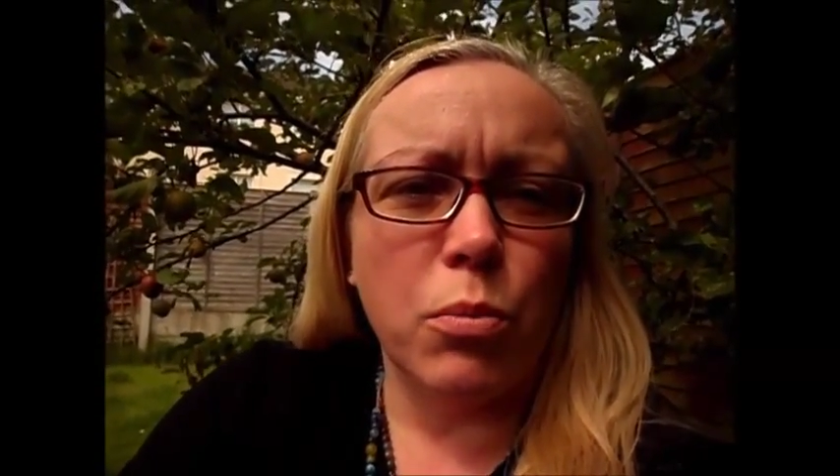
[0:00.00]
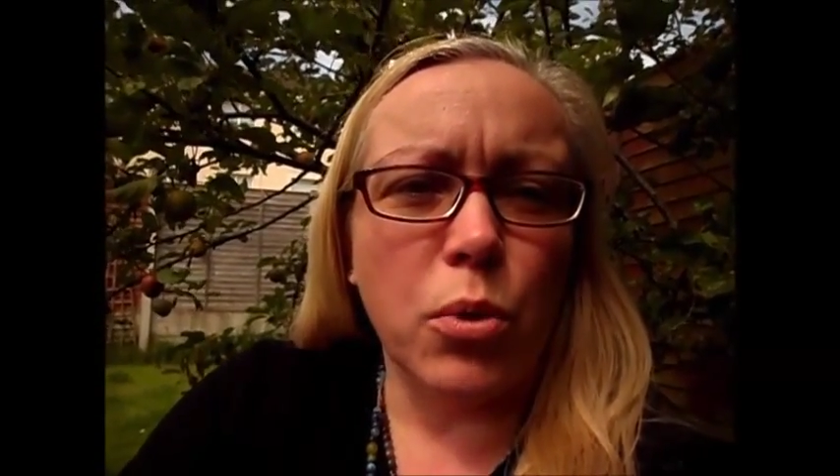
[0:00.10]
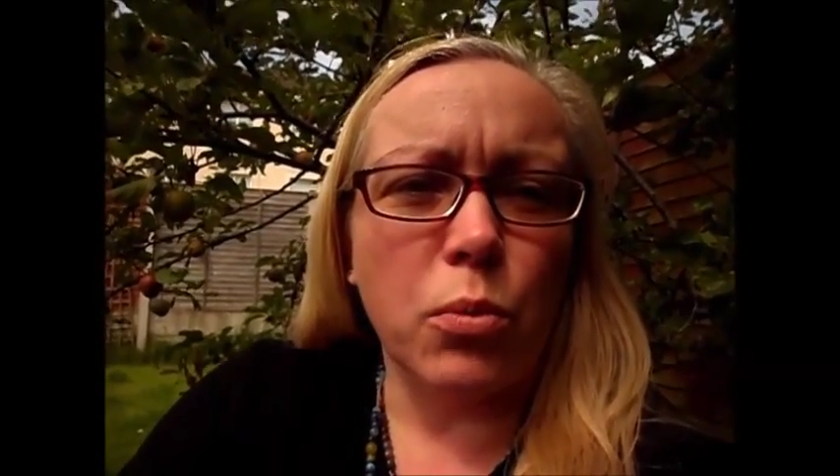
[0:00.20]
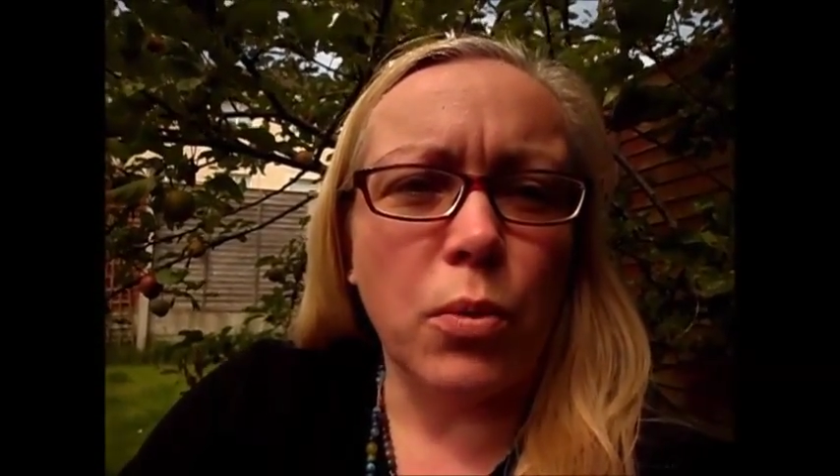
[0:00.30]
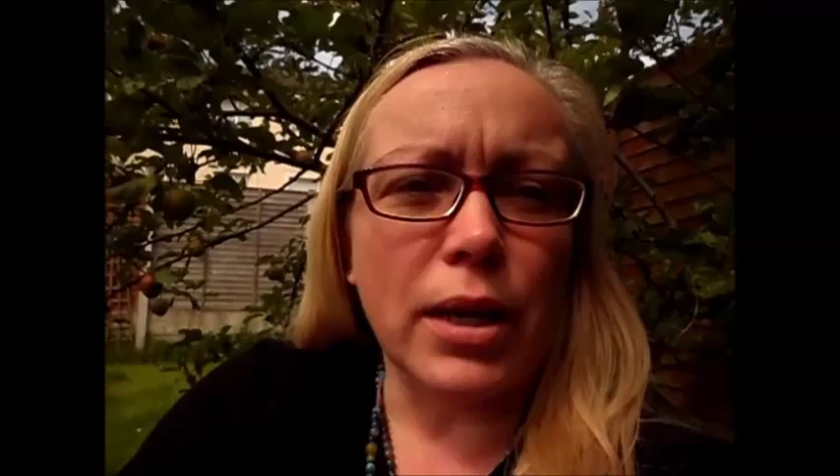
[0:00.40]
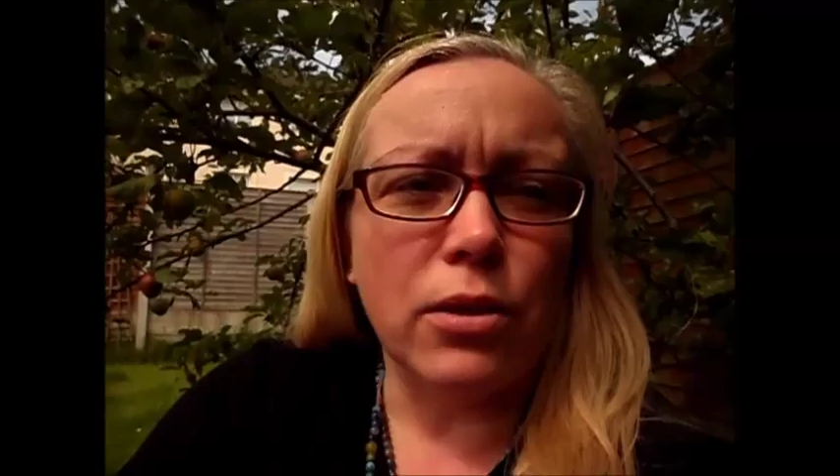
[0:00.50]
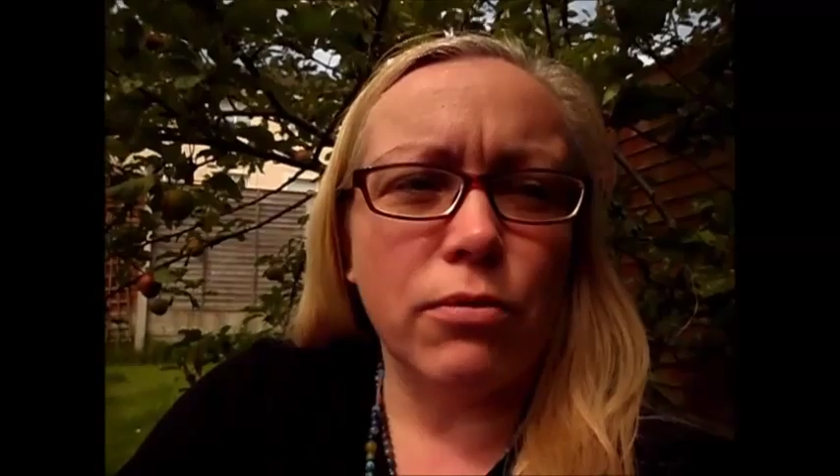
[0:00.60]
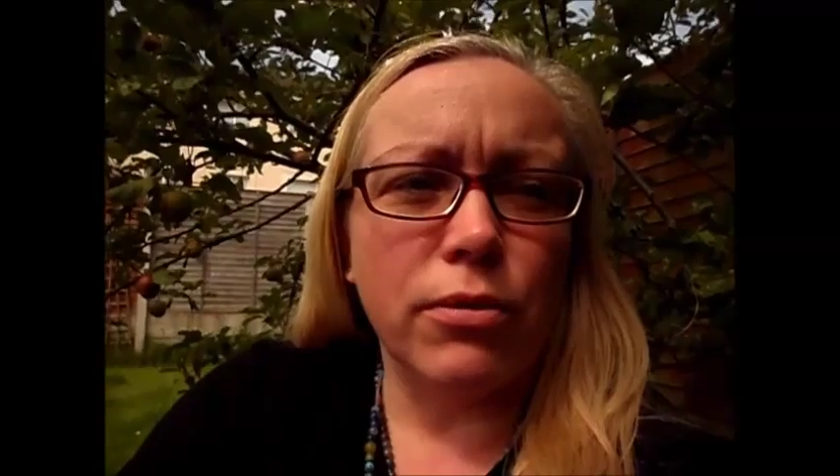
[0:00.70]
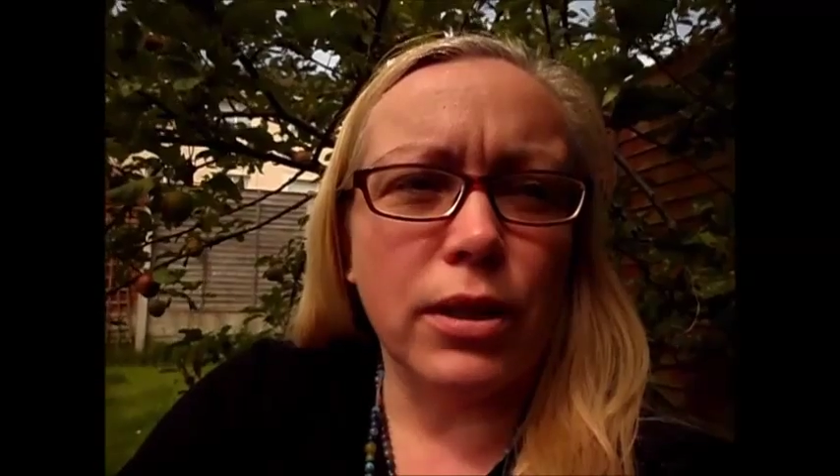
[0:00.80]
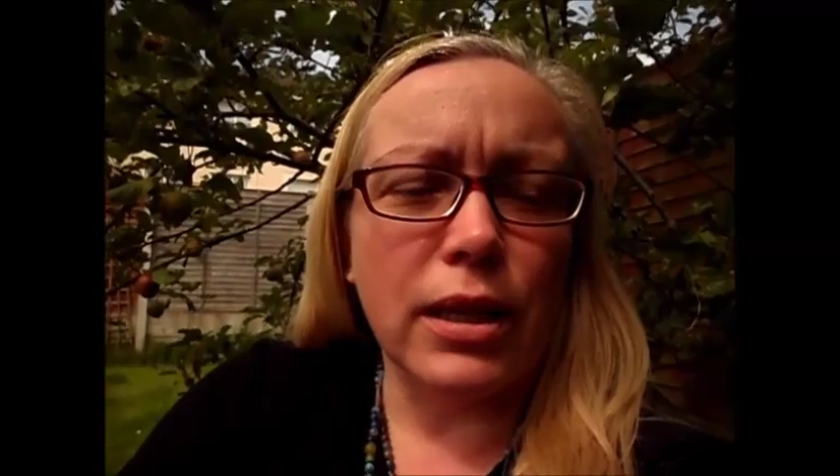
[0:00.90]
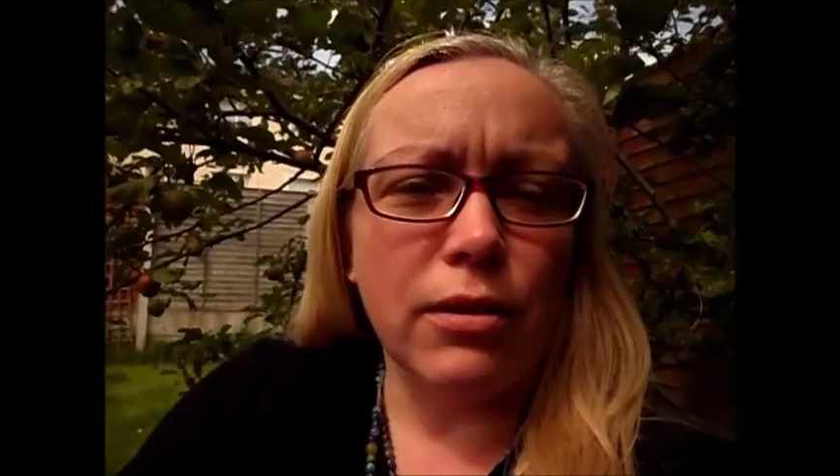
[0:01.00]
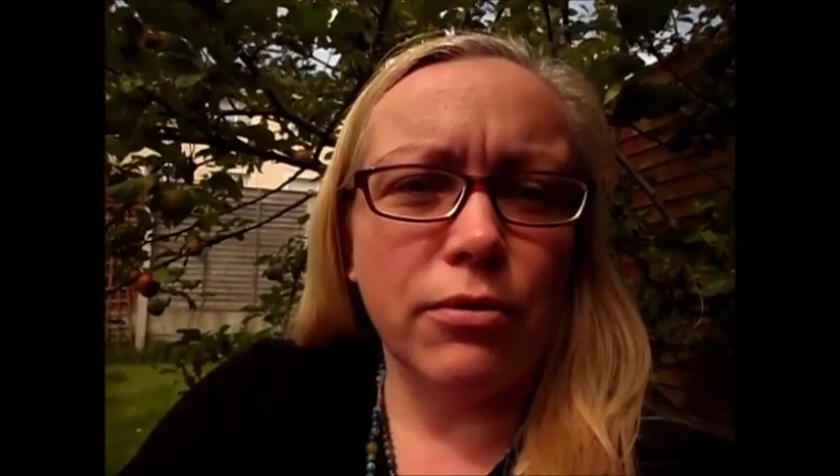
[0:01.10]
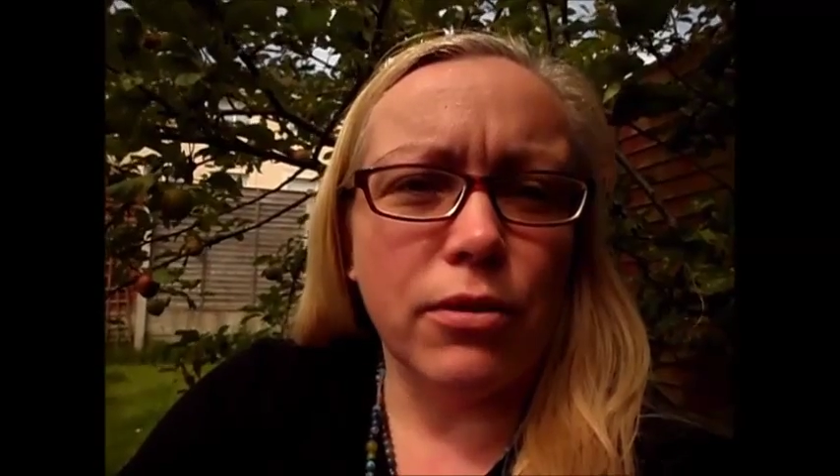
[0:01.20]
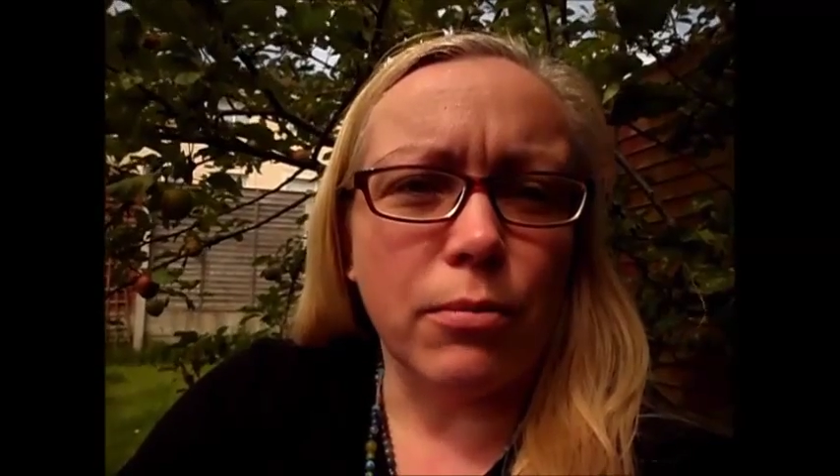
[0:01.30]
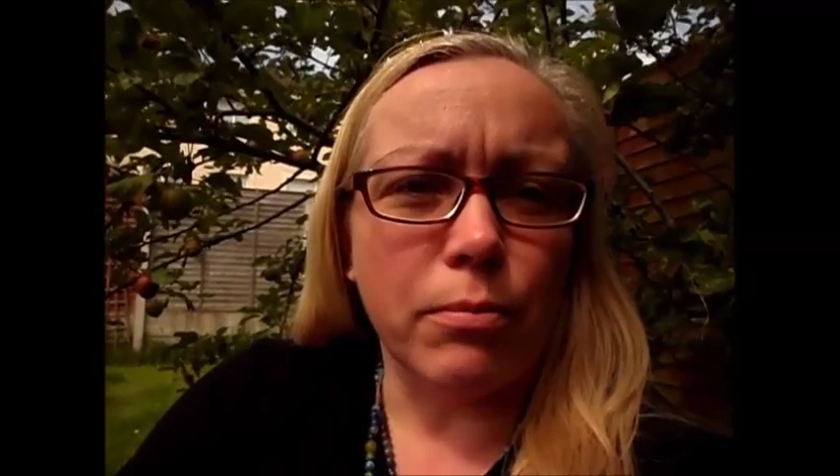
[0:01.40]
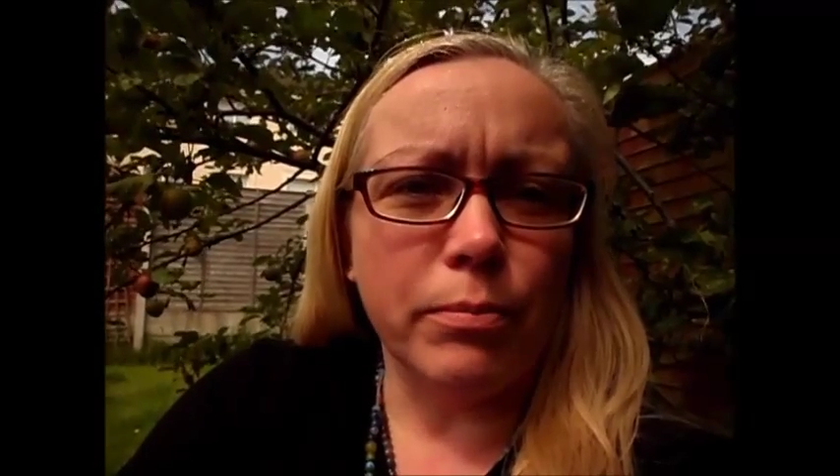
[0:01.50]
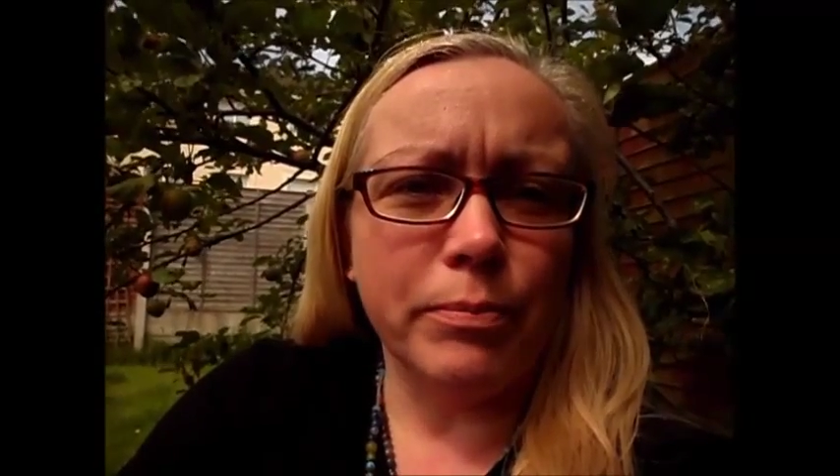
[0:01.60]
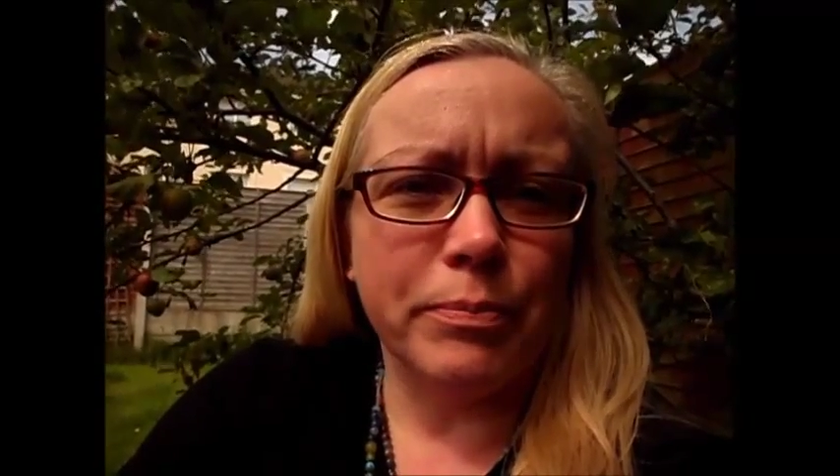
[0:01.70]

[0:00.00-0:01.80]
But when you forgive them,